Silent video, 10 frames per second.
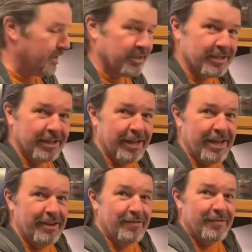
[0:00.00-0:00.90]
just let
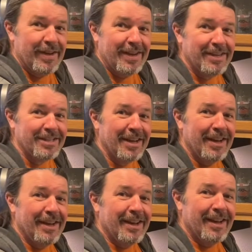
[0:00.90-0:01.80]
it finish,
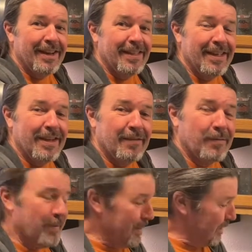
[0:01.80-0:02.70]
and then
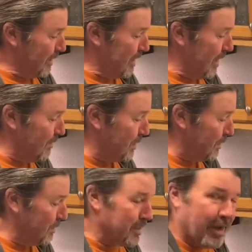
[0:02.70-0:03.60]
when the steam
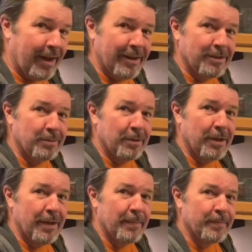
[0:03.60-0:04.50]
subsides, we'll
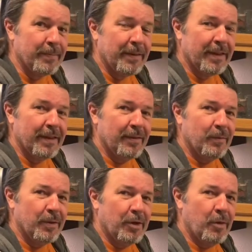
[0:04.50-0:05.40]
uh,
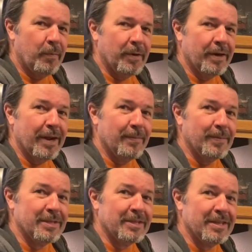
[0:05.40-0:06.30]
we'll open it up
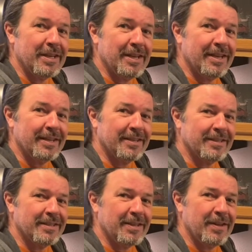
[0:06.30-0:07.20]
and see
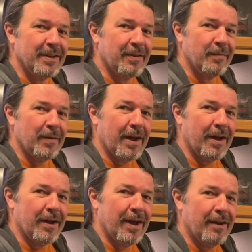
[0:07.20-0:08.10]
see
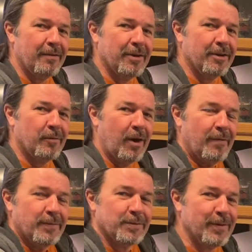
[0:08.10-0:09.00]
how good of
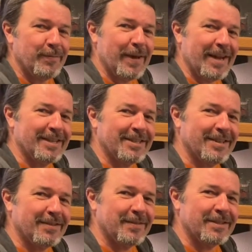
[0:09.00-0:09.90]
waffles we made.
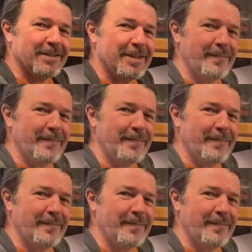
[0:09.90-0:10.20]
So we'll see you